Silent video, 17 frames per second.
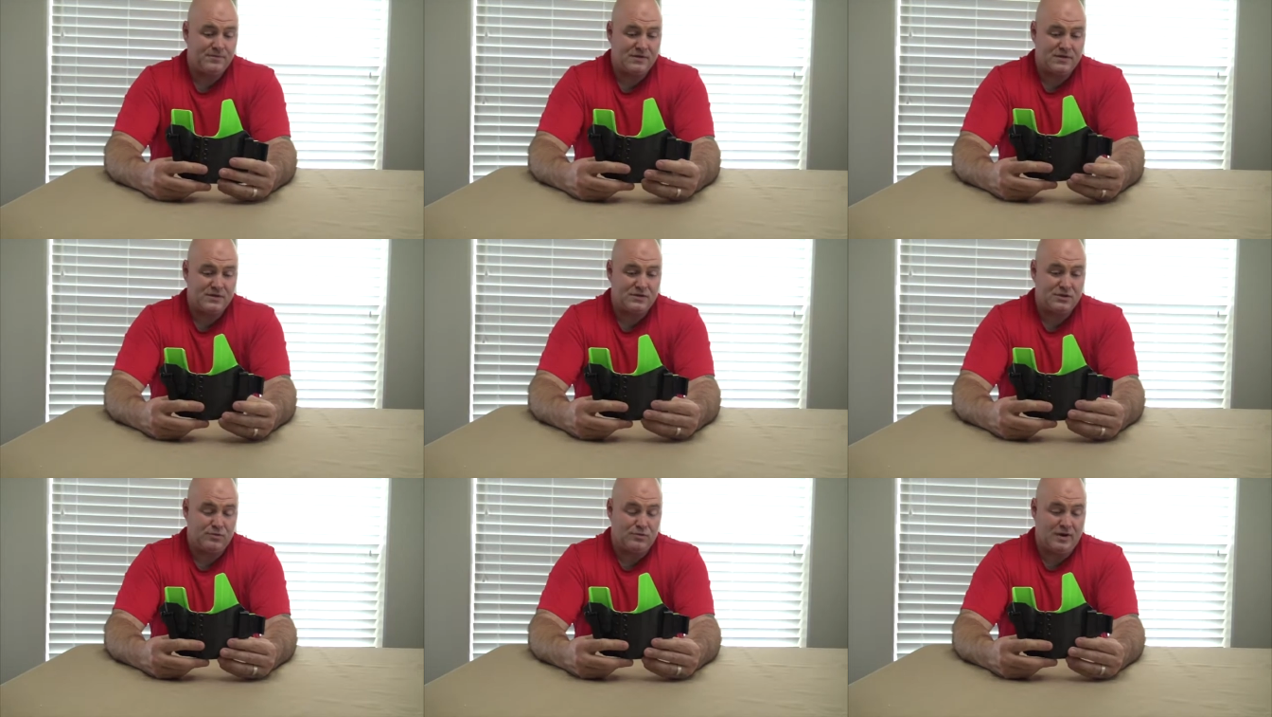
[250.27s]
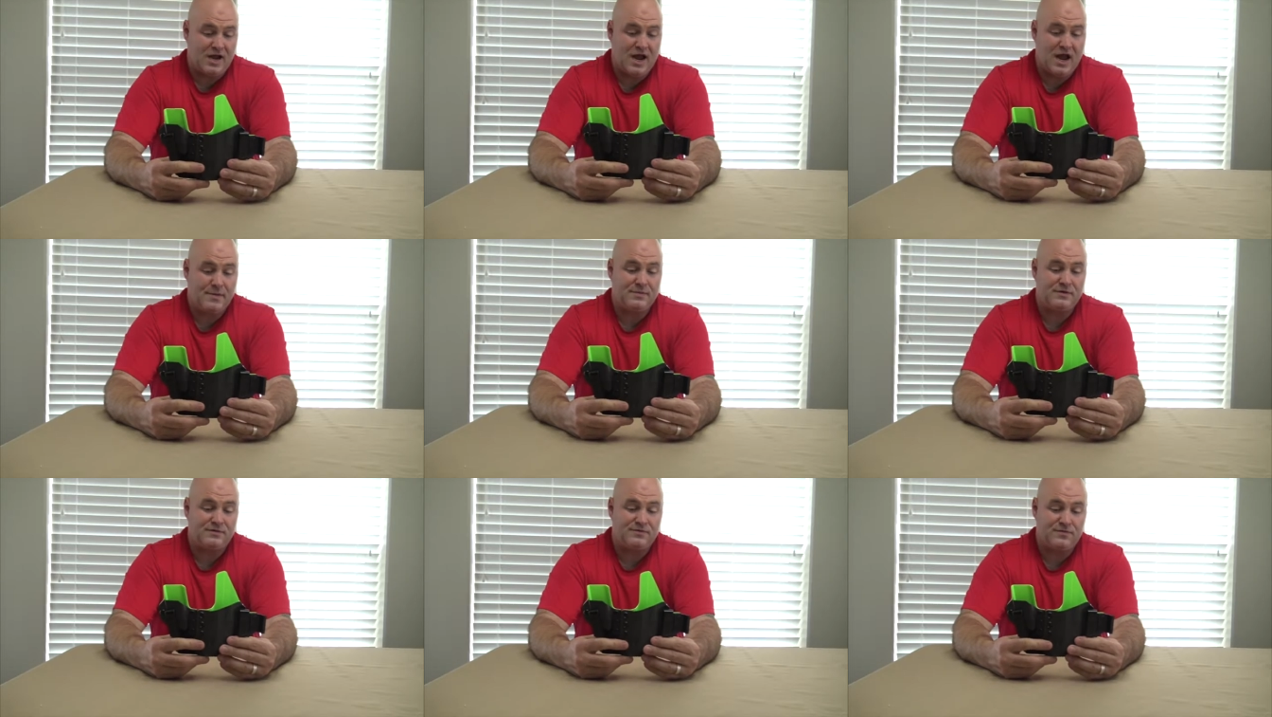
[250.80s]
So what
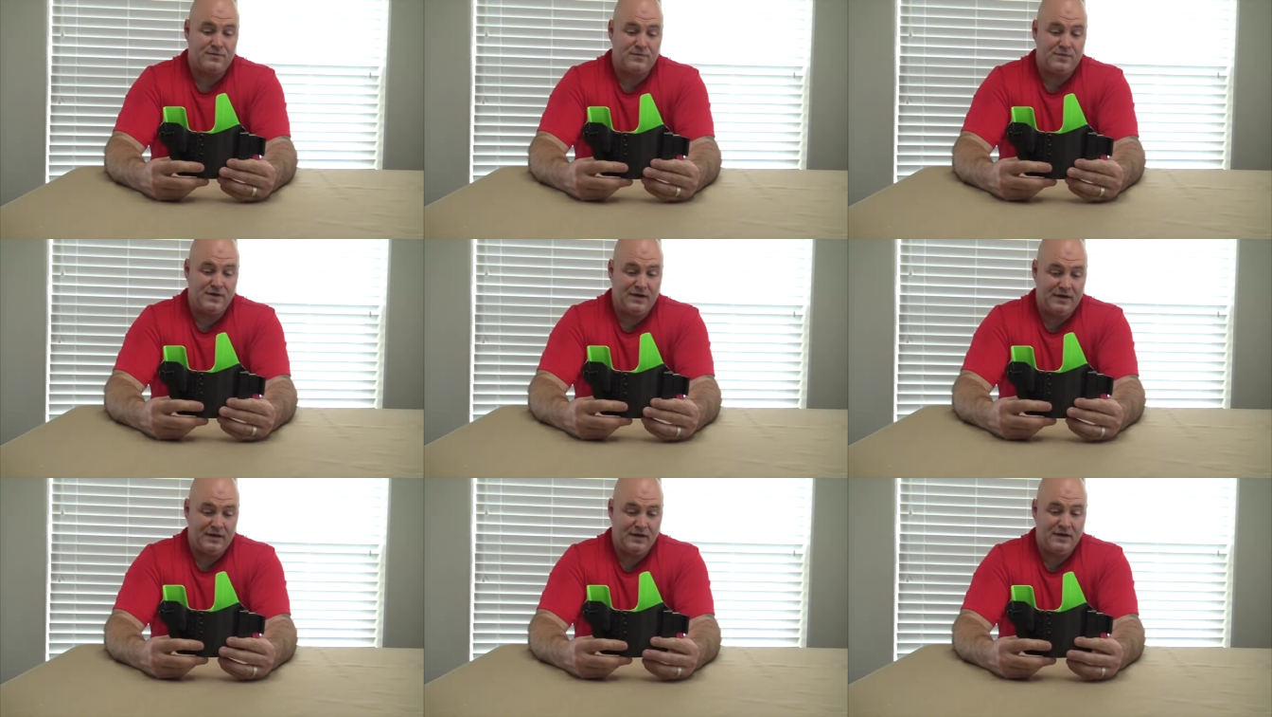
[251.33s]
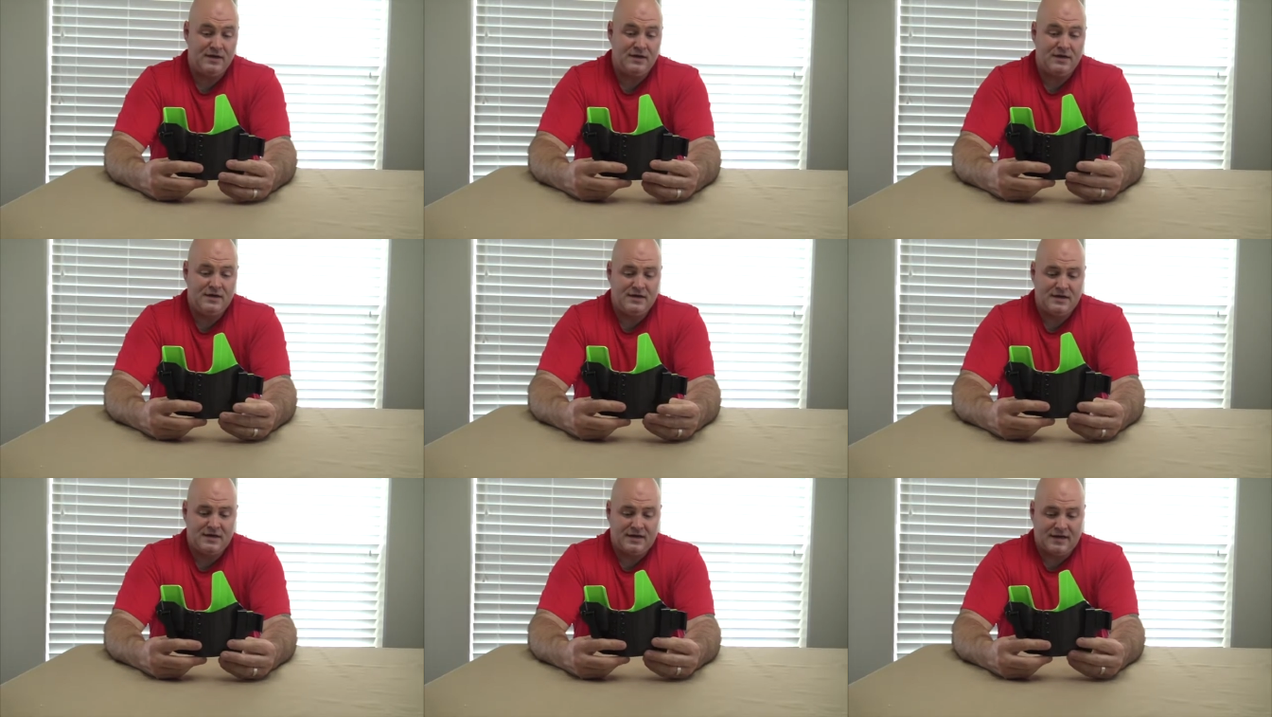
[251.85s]
happens for me
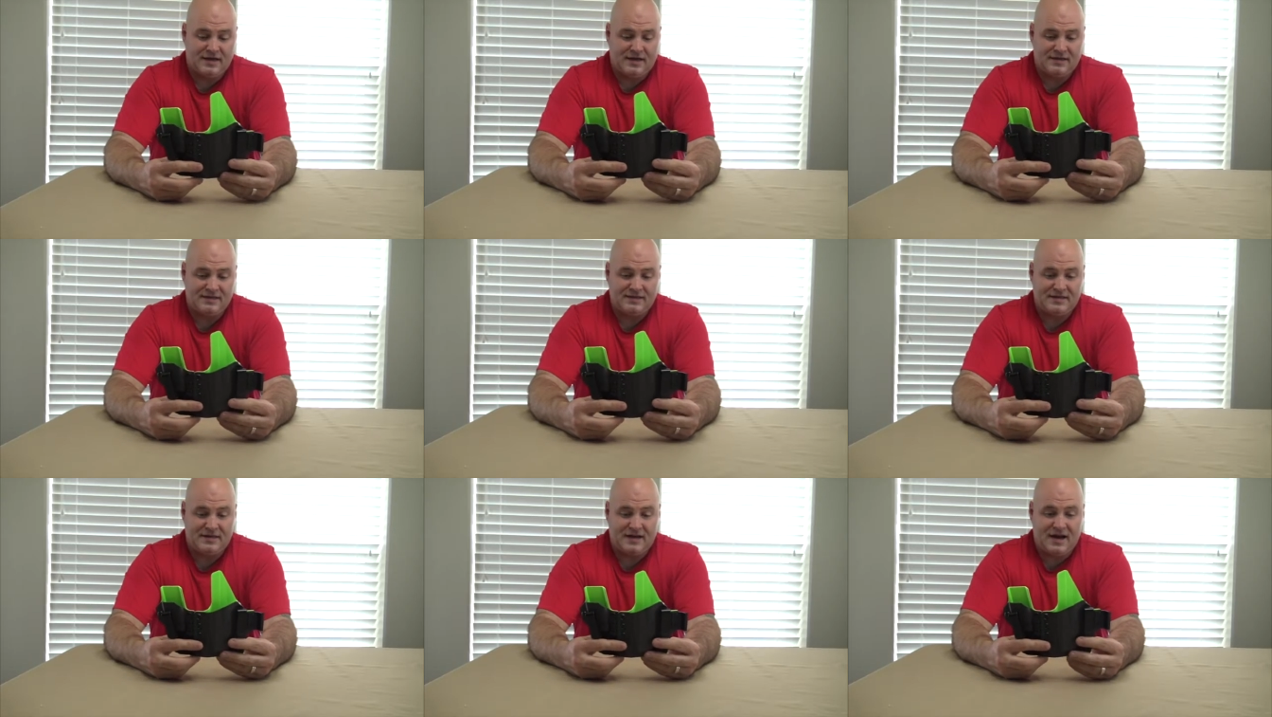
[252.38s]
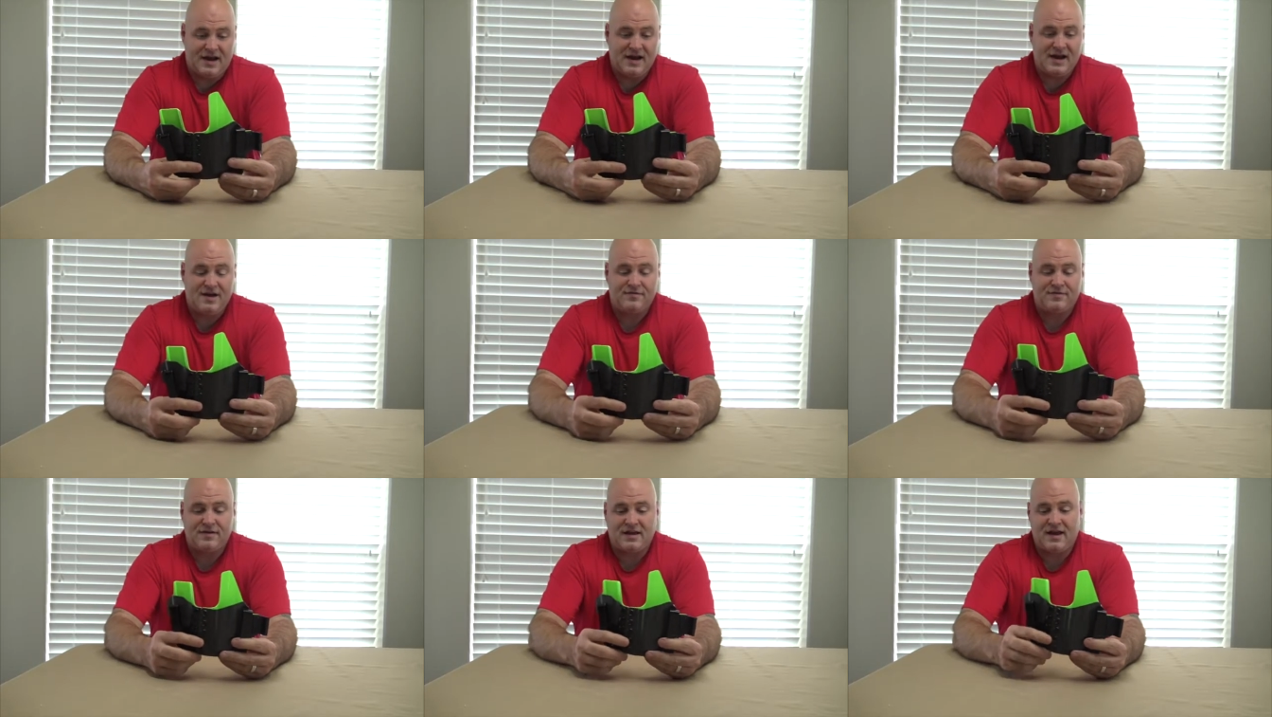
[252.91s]
is that I
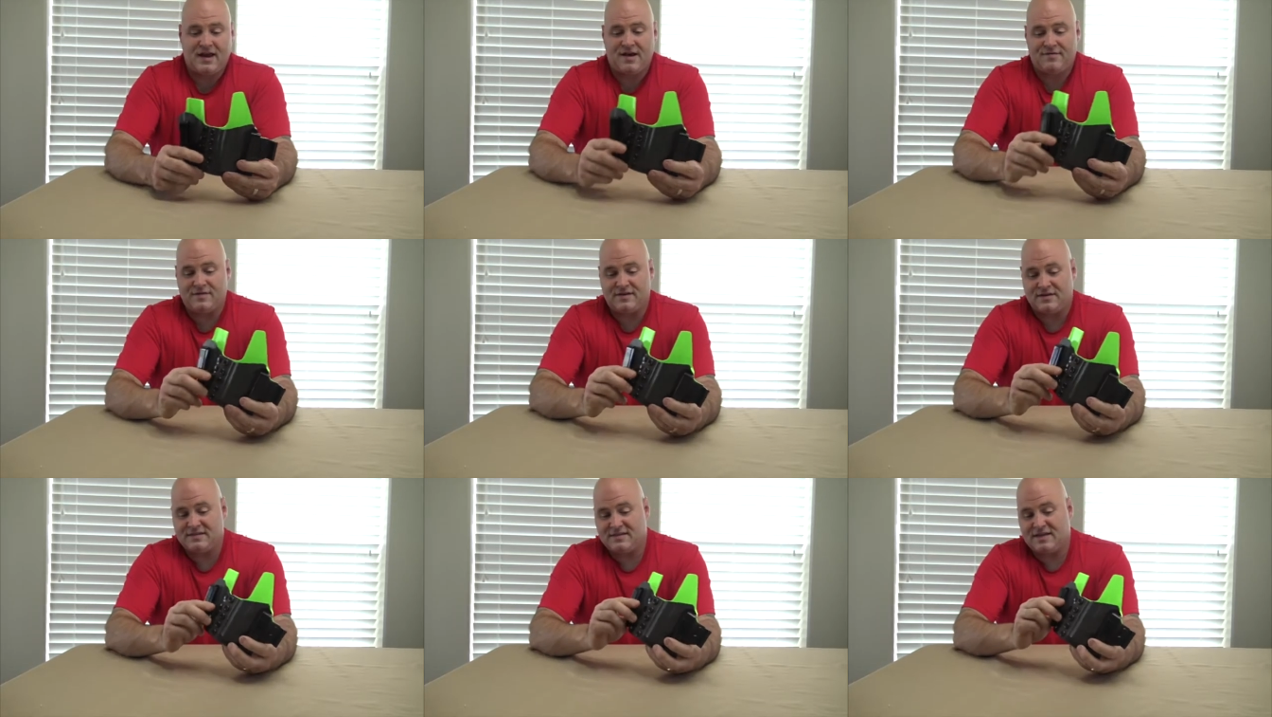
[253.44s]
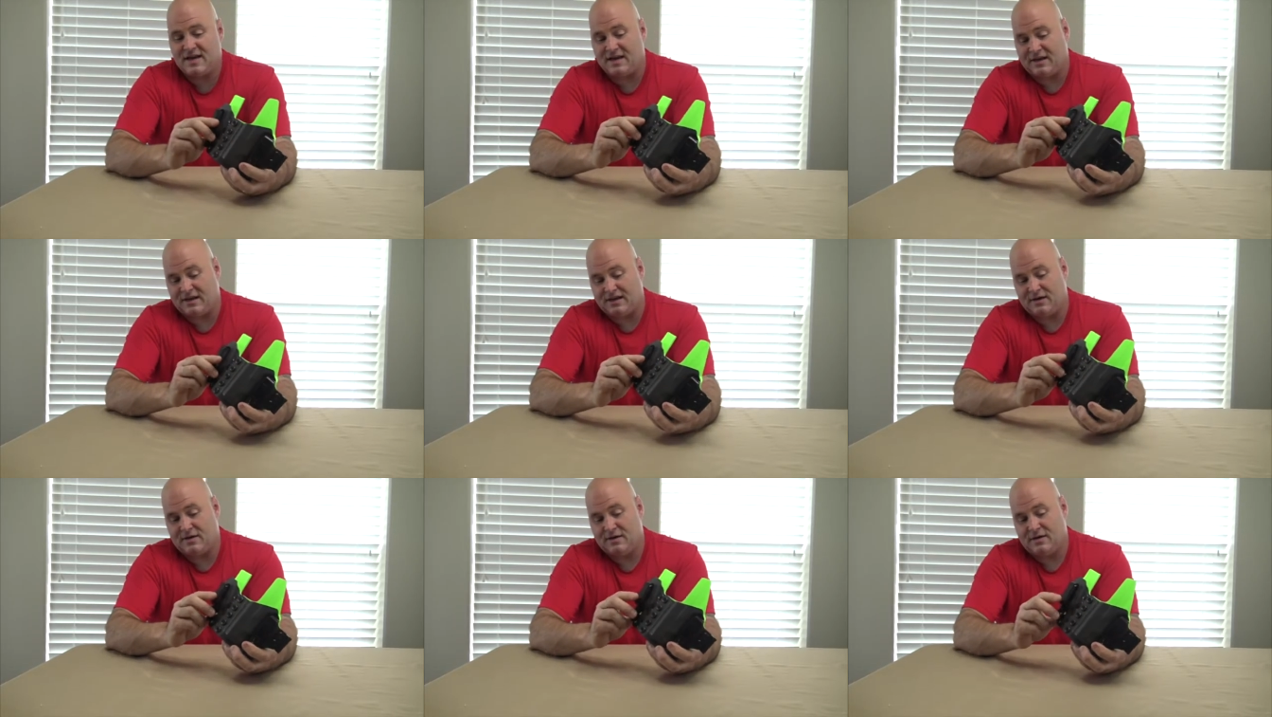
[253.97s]
have to have the
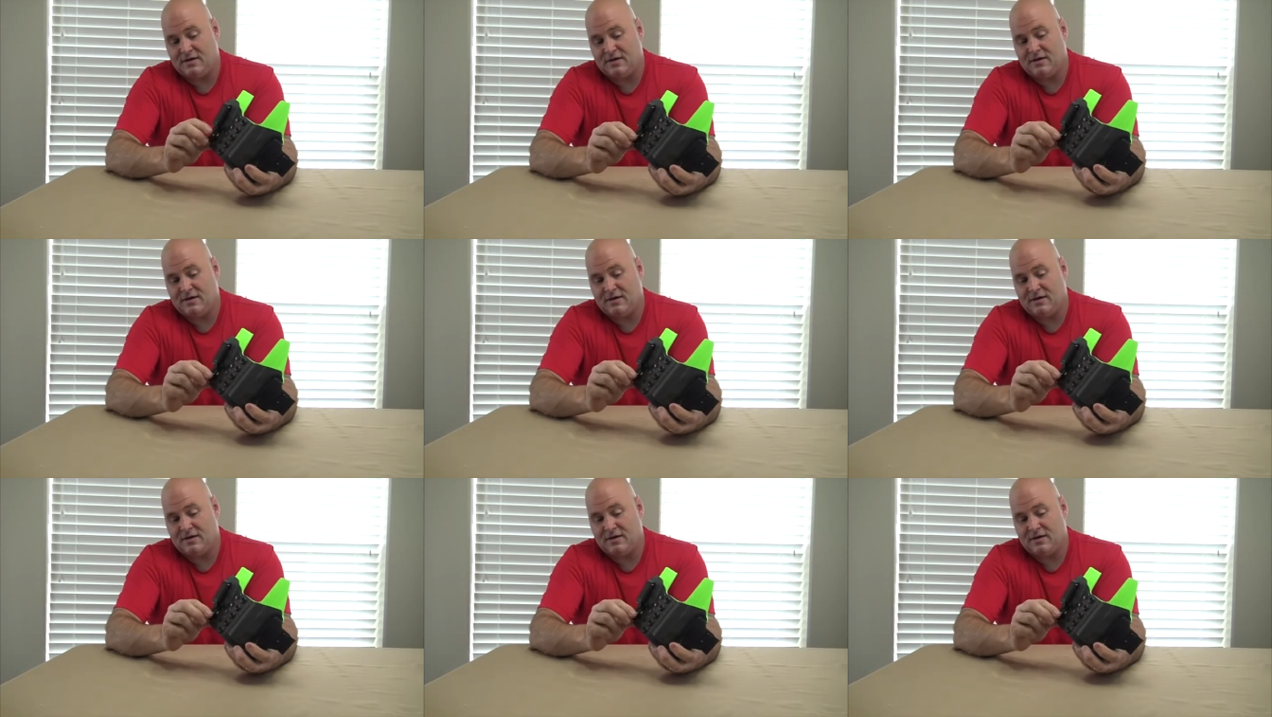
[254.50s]
setting